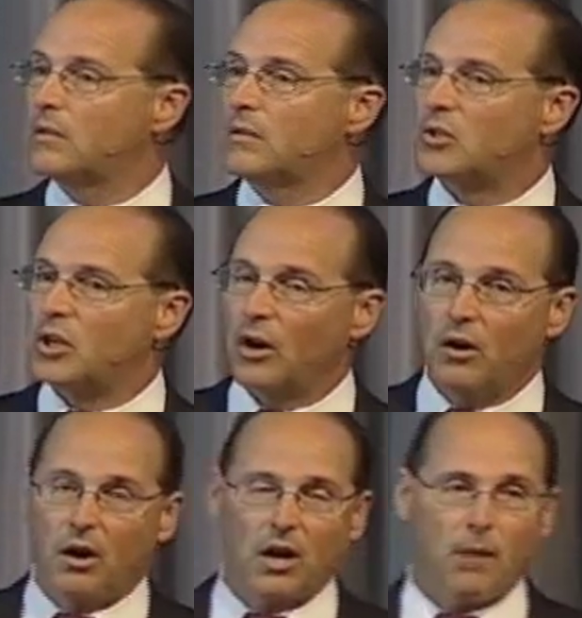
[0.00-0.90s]
to share
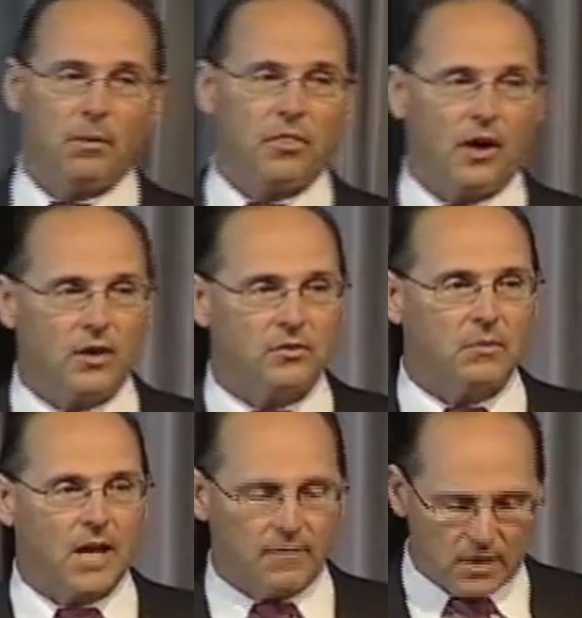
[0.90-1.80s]
a couple thoughts from
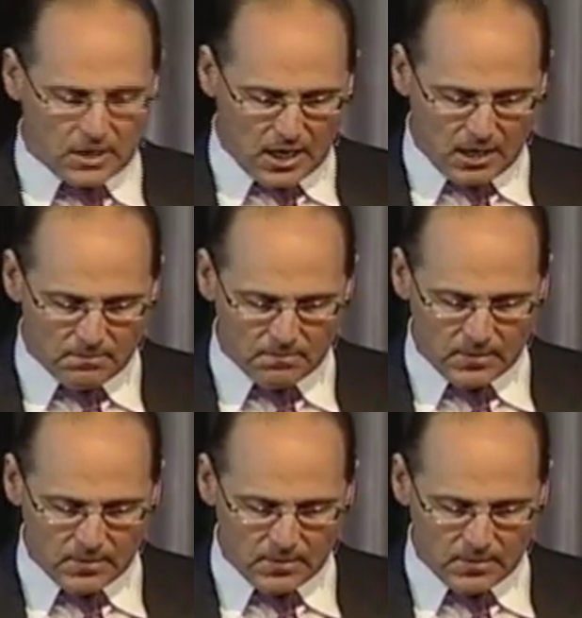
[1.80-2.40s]
Kevin and Kim